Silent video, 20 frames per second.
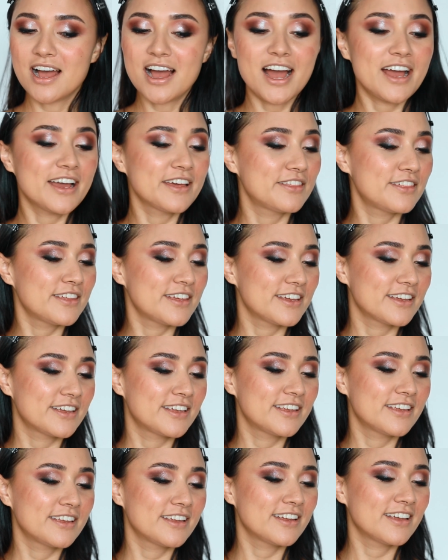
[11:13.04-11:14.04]
I think
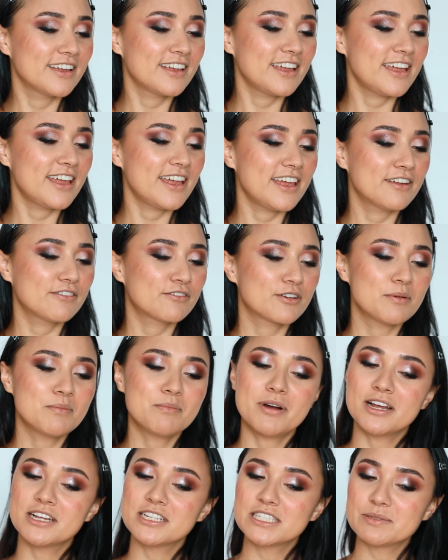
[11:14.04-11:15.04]
it
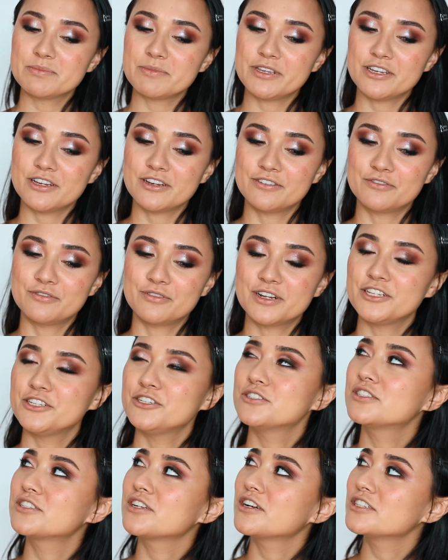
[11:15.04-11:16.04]
reminds me of when
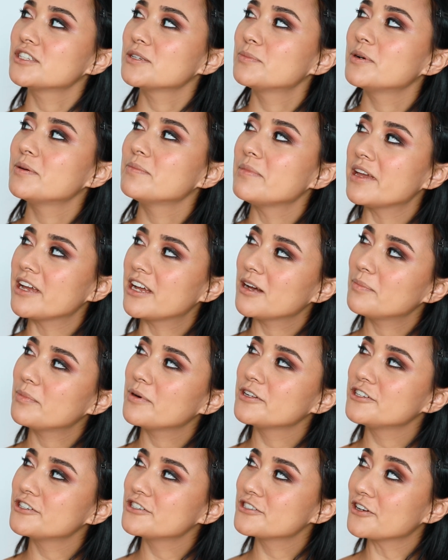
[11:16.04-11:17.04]
you start to put makeup
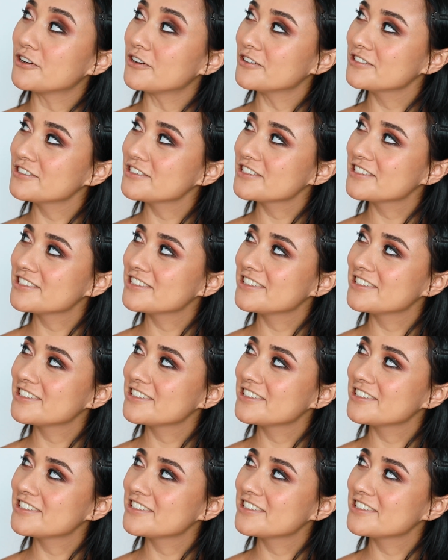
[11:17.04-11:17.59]
on your dolls